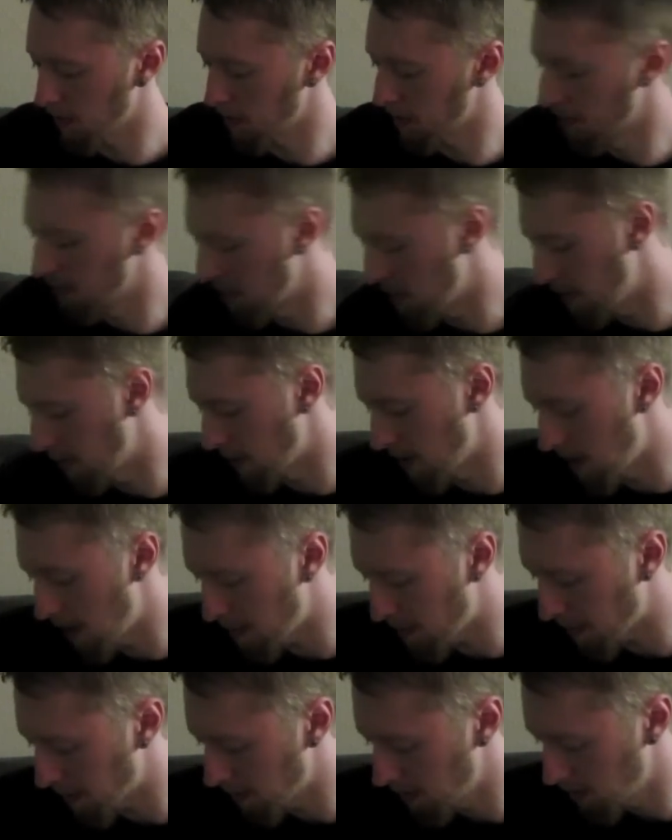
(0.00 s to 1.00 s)
Some bubble
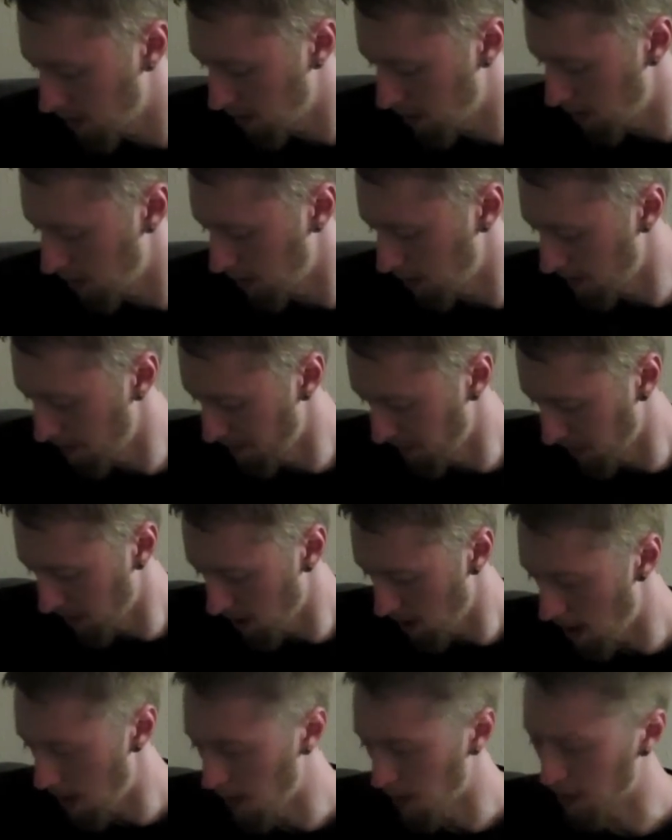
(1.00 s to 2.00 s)
wrap.
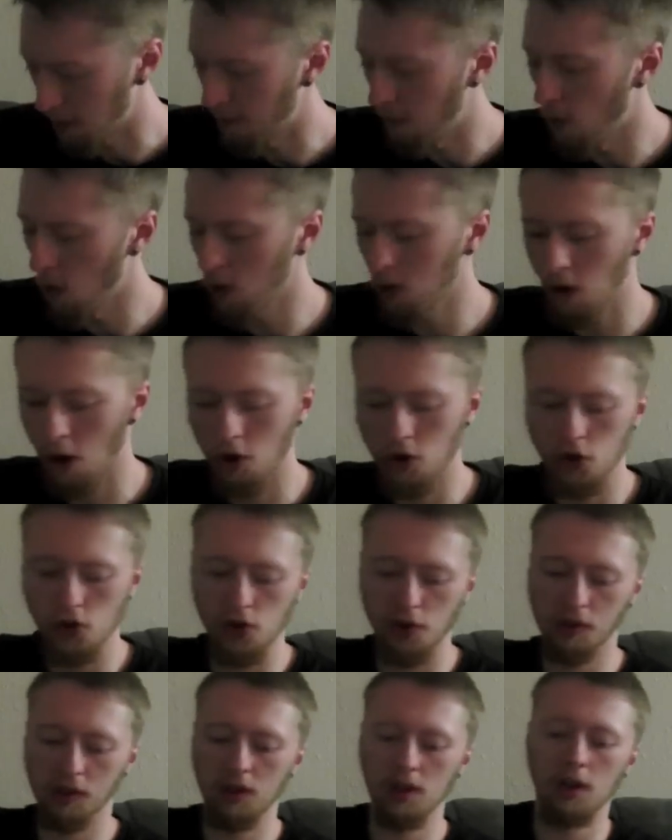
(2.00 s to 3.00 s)
Now there's four
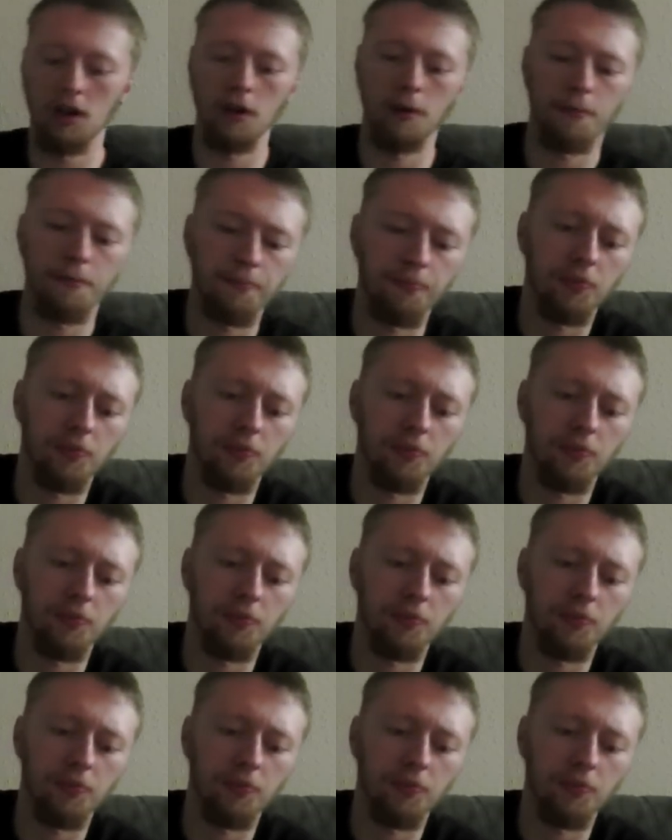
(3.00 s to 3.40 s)
cartridges in here.